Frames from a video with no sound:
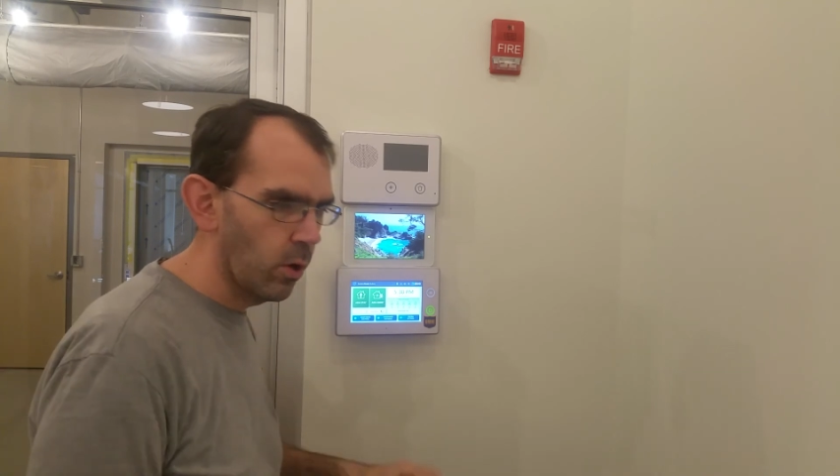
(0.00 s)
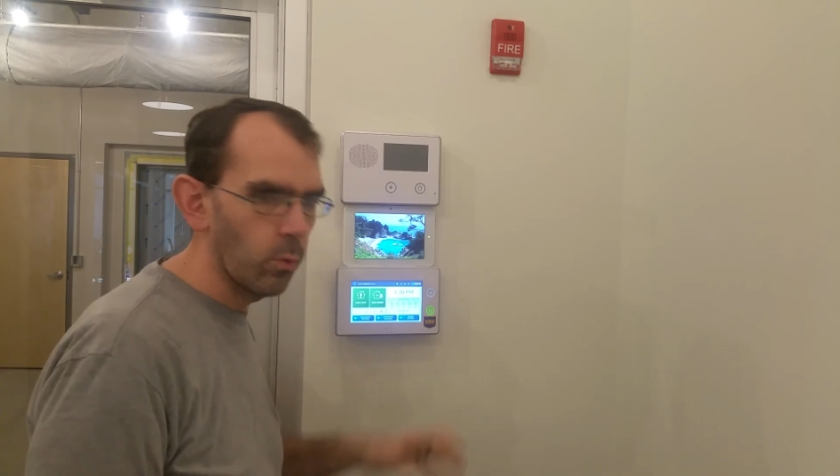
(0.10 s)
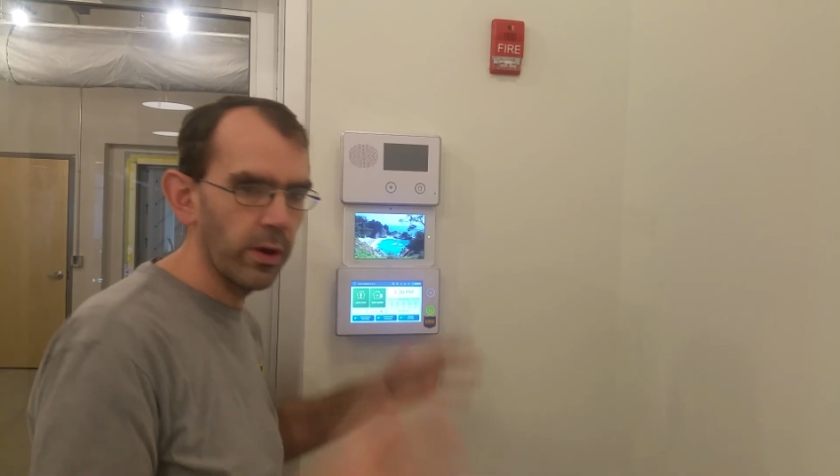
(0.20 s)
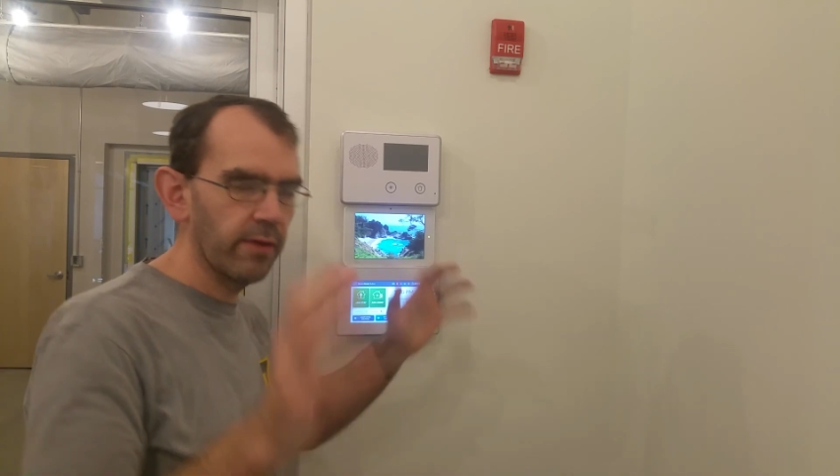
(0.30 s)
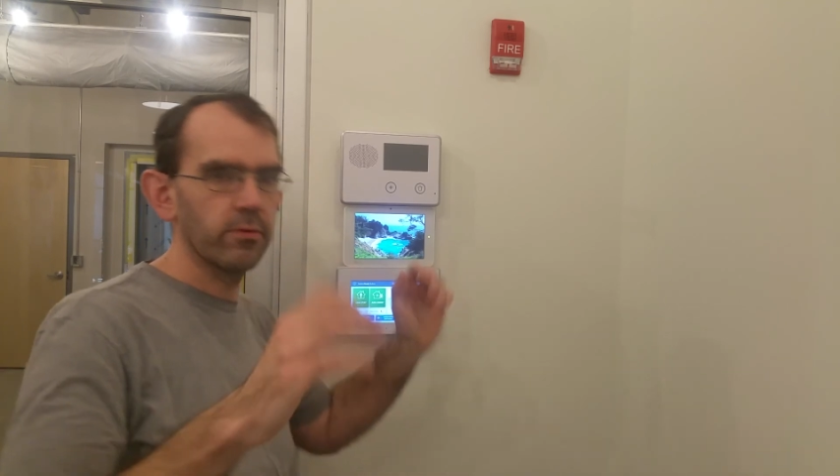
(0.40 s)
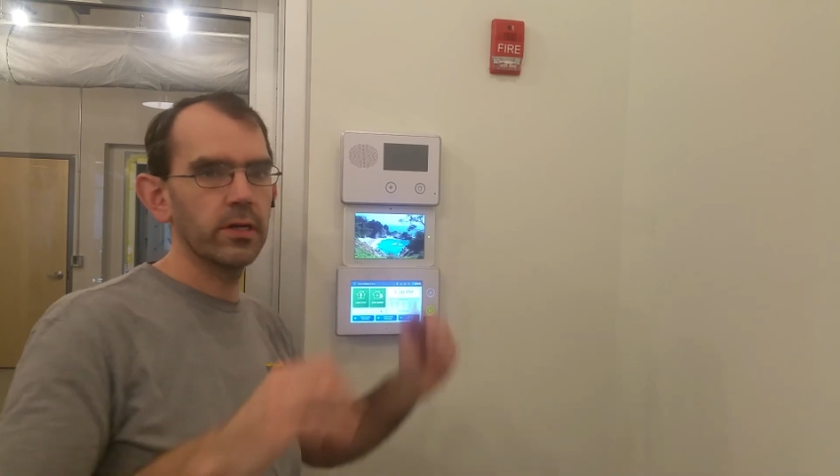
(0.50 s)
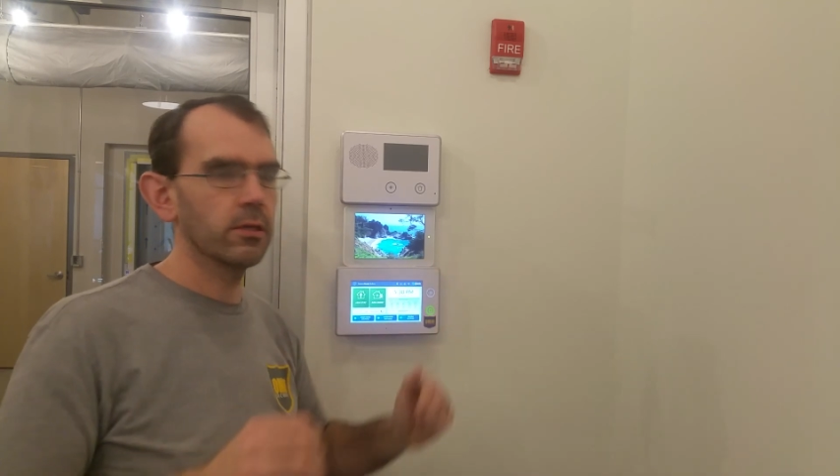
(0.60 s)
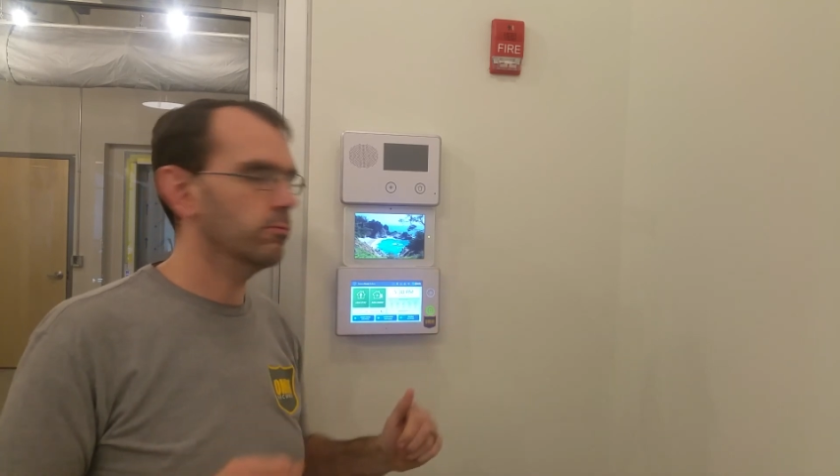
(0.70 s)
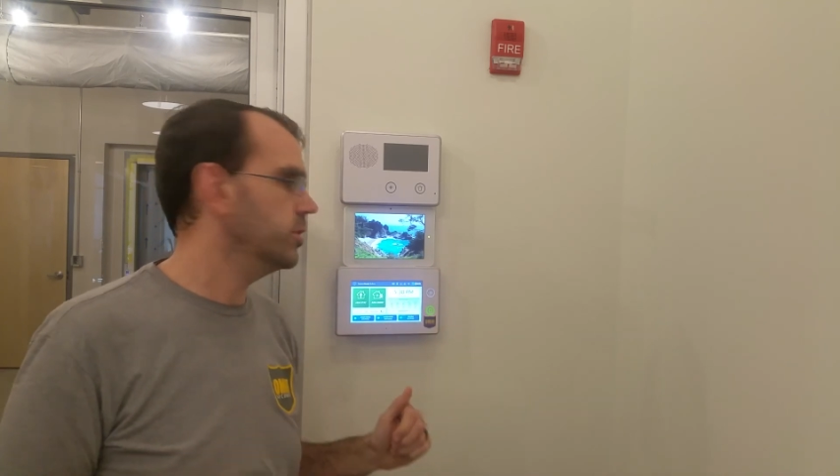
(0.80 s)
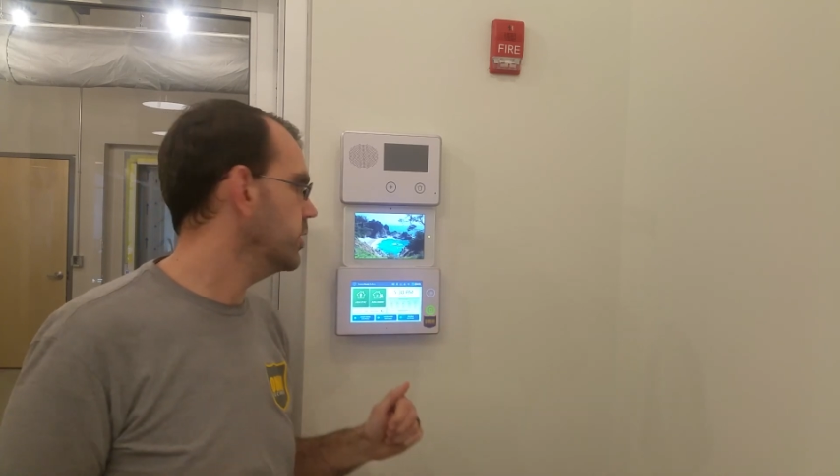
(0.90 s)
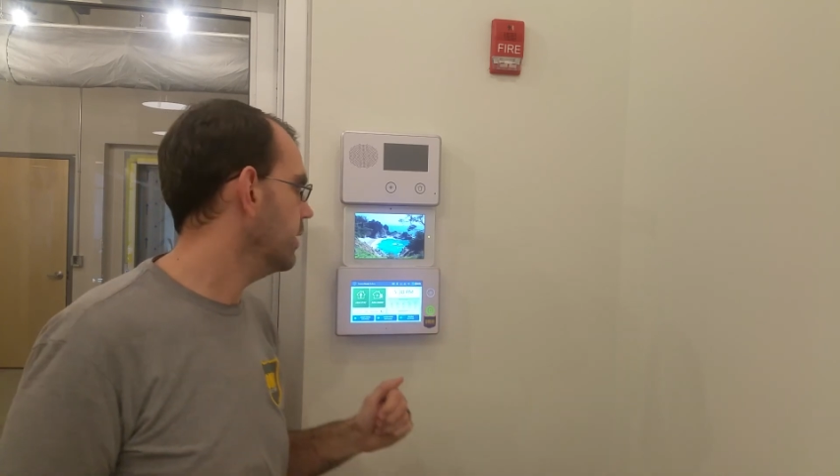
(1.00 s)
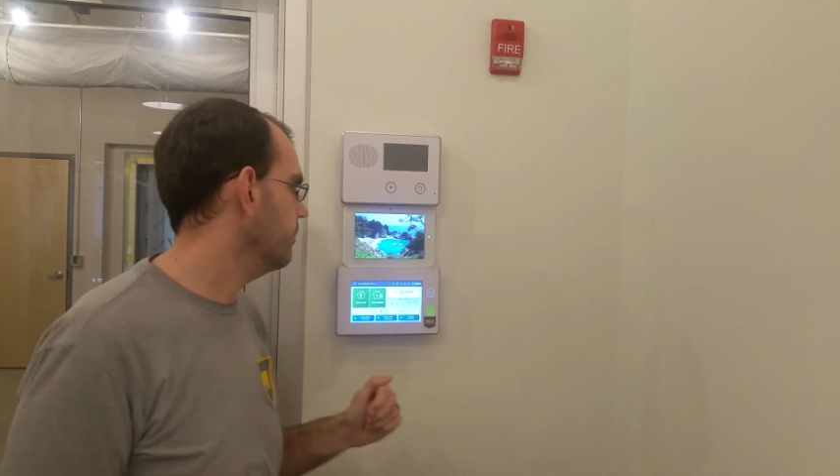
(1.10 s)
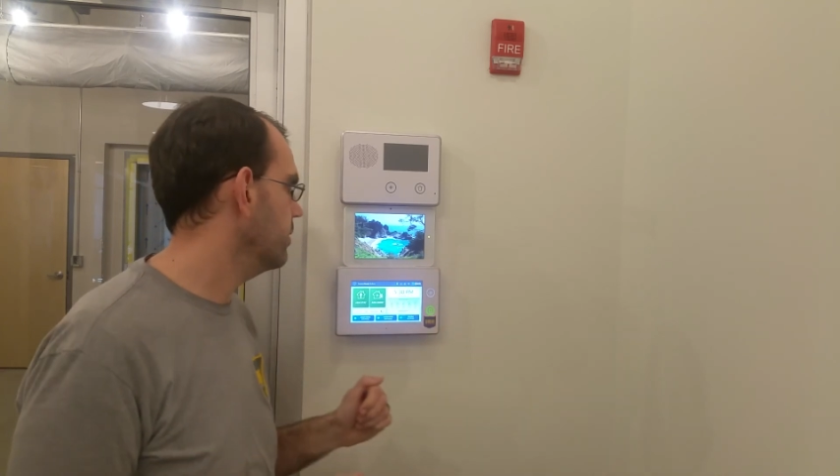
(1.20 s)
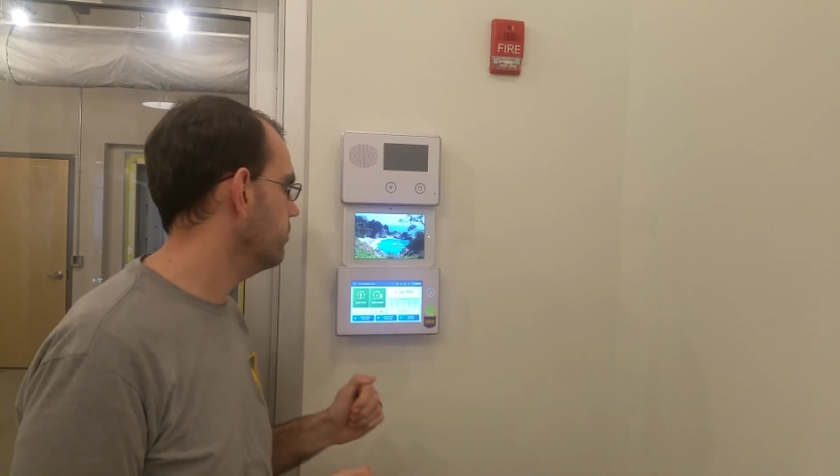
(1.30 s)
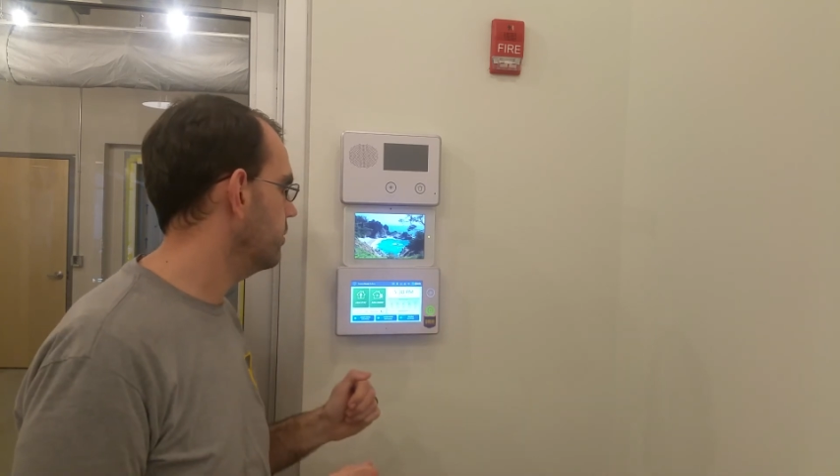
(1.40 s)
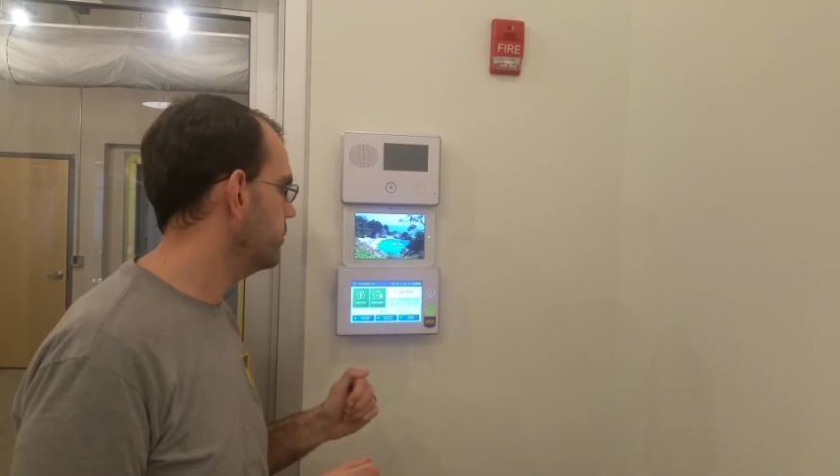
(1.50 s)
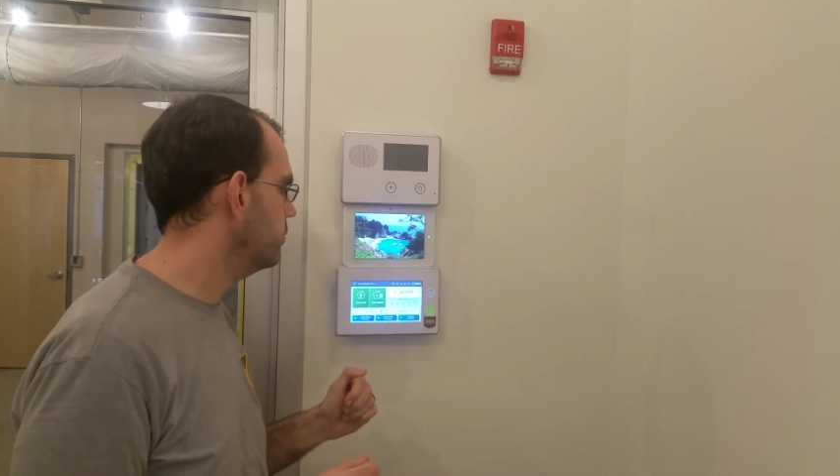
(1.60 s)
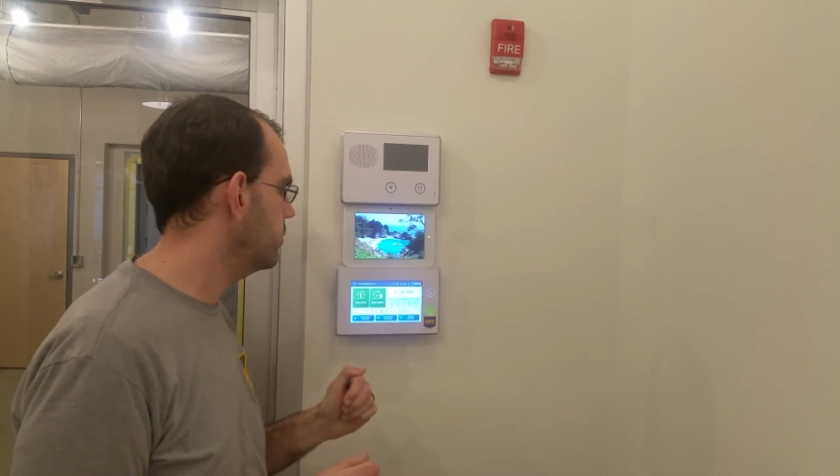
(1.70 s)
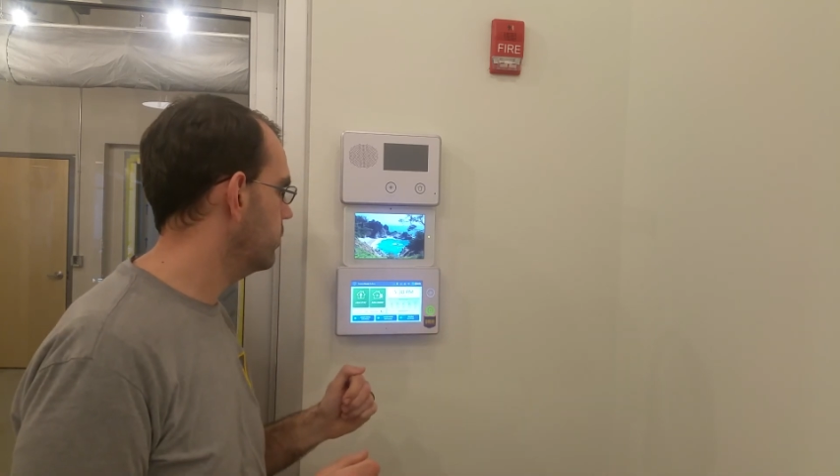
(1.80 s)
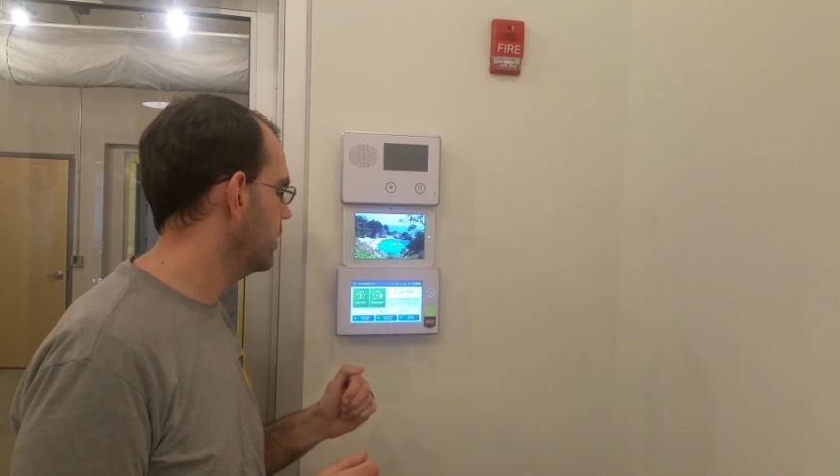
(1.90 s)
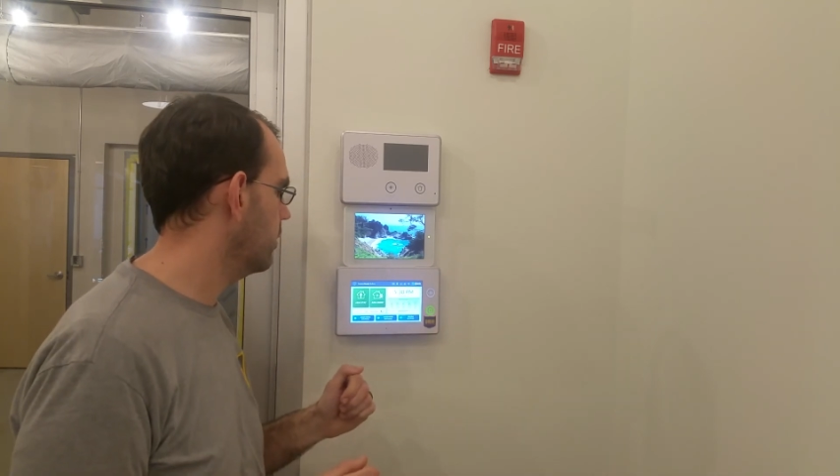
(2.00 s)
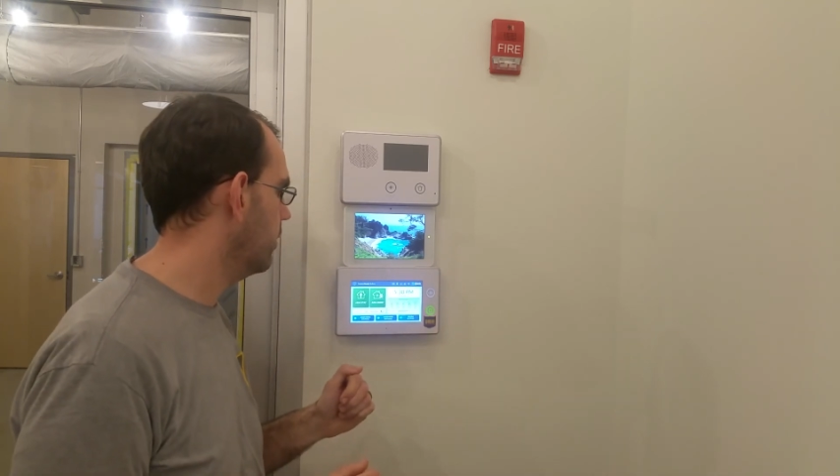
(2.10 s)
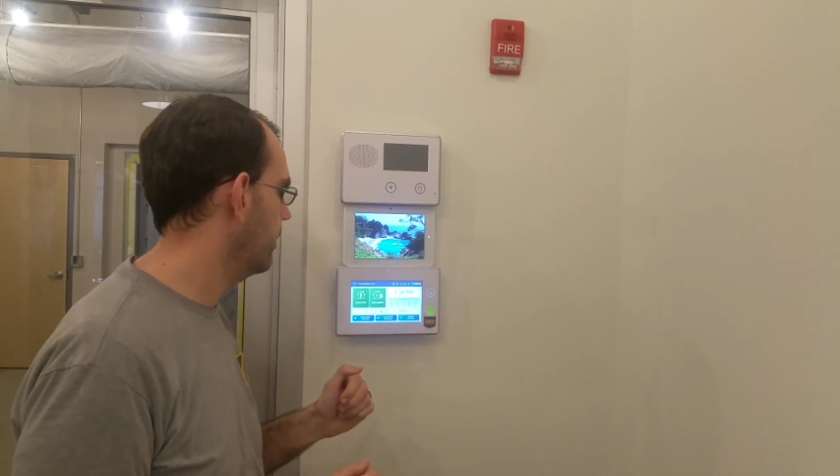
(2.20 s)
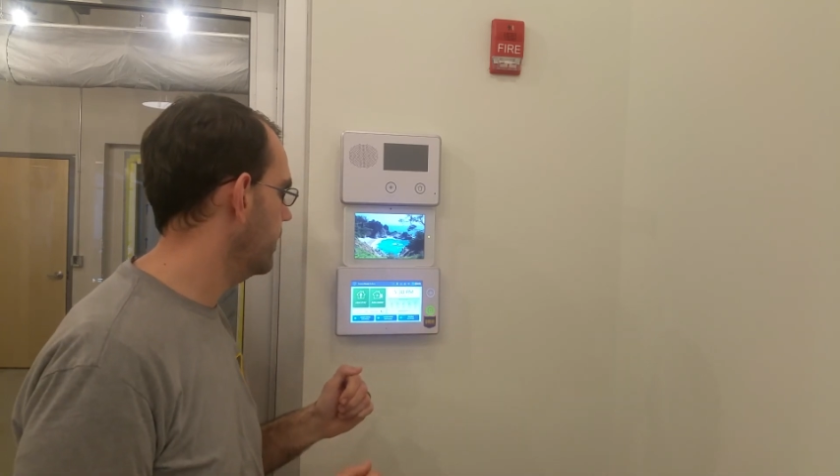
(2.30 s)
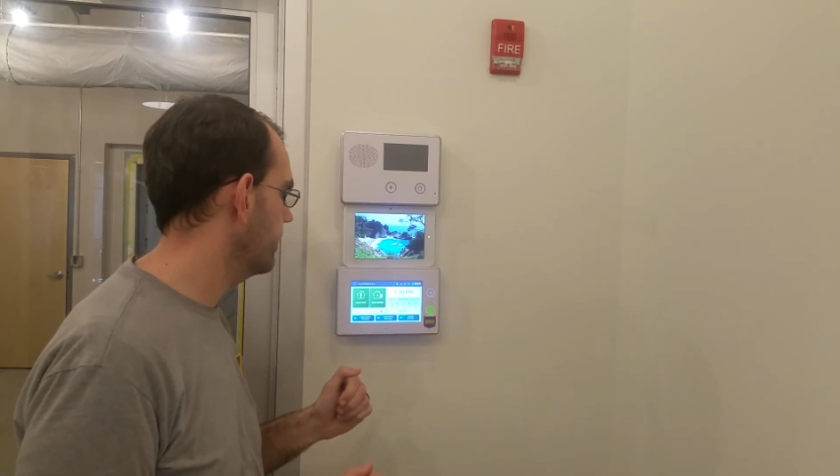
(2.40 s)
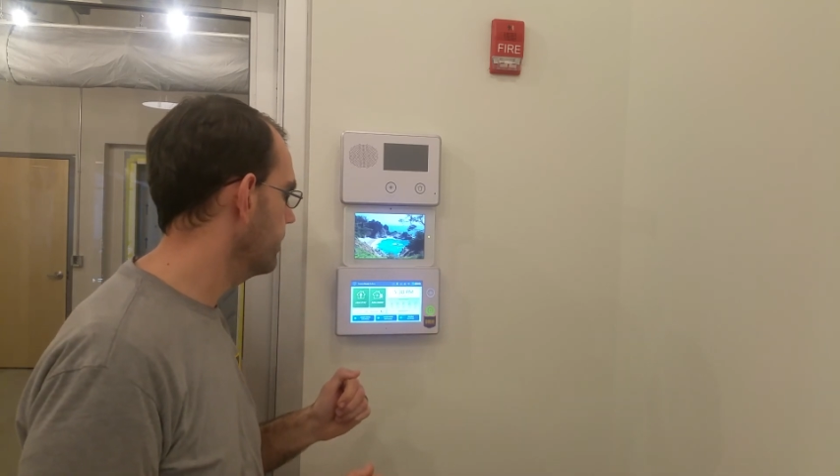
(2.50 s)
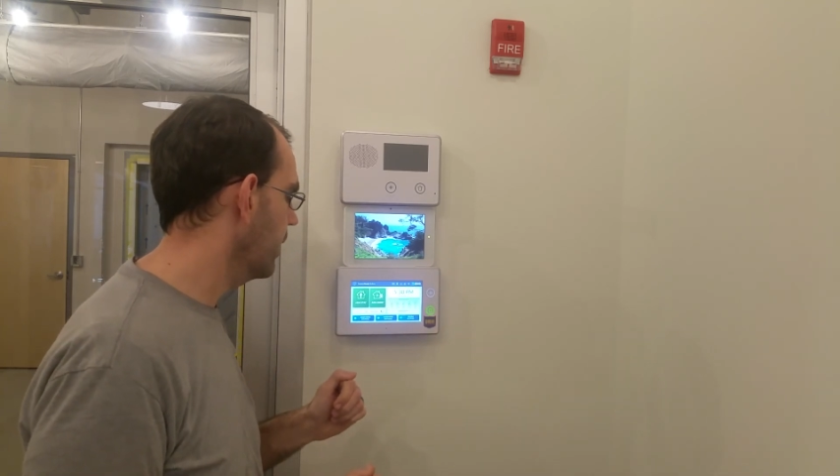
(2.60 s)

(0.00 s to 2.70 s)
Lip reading: whatever it is when she comes in with the Bluetooth disarming.